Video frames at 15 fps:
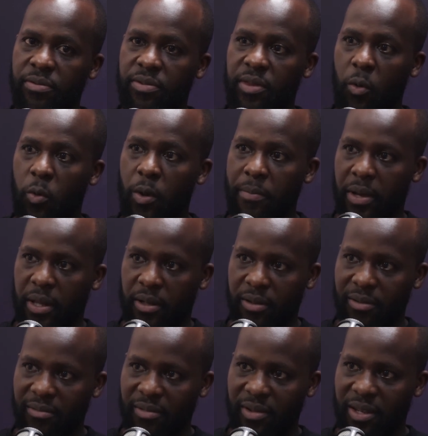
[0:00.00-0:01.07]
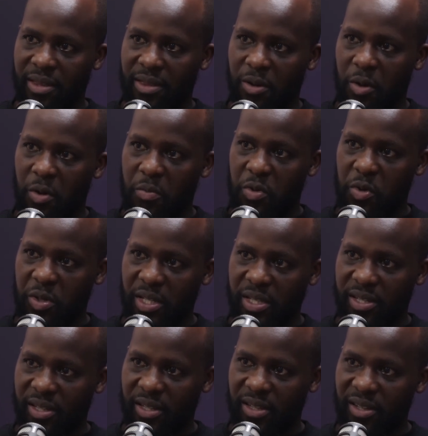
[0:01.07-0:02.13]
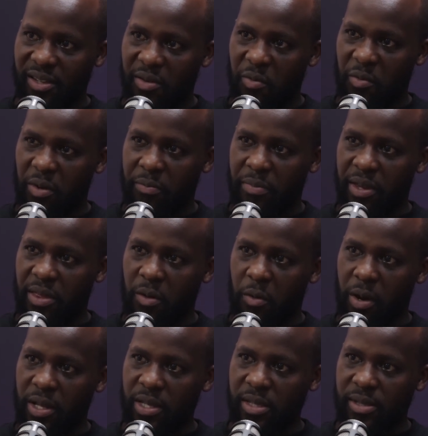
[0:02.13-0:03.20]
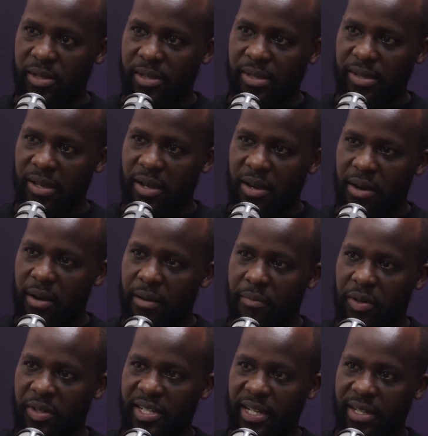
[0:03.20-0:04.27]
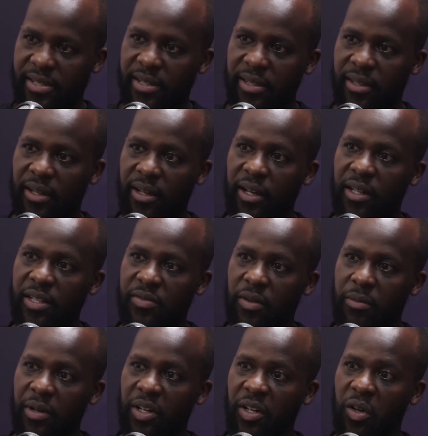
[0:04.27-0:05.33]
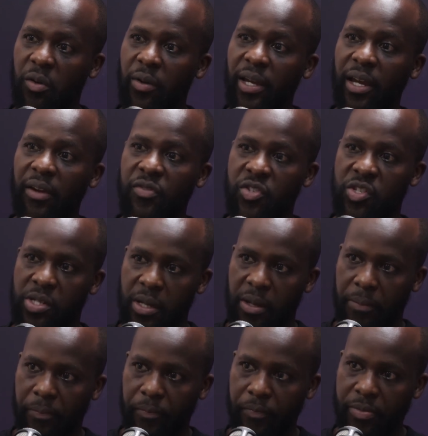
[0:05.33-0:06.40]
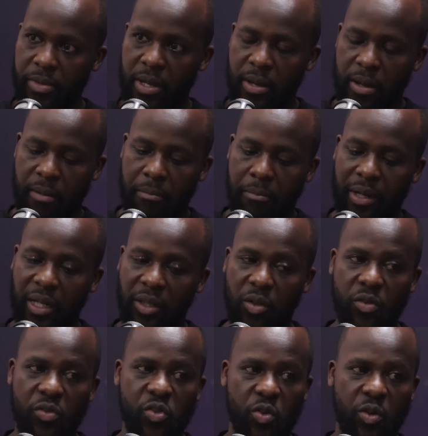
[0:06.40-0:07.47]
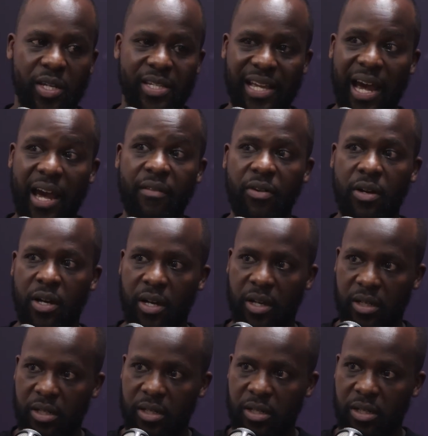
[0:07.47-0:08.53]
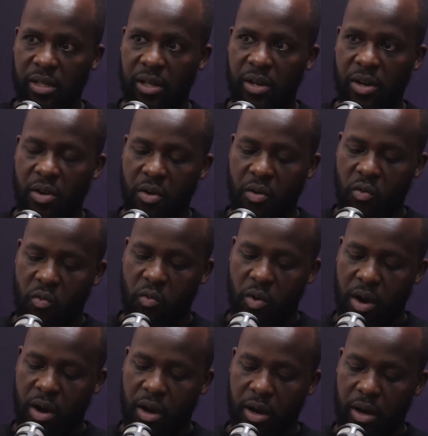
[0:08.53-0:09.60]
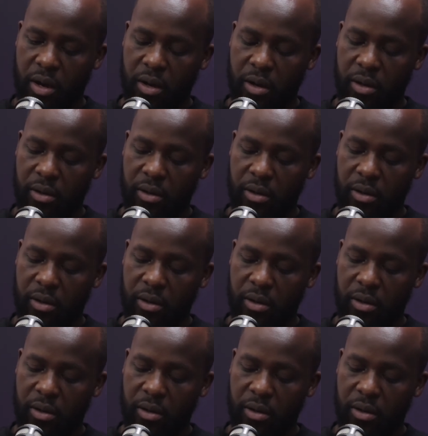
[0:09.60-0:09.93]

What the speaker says: The women in the community would be the ones protecting the girls from undergoing FGM. But a lot of stories I've heard were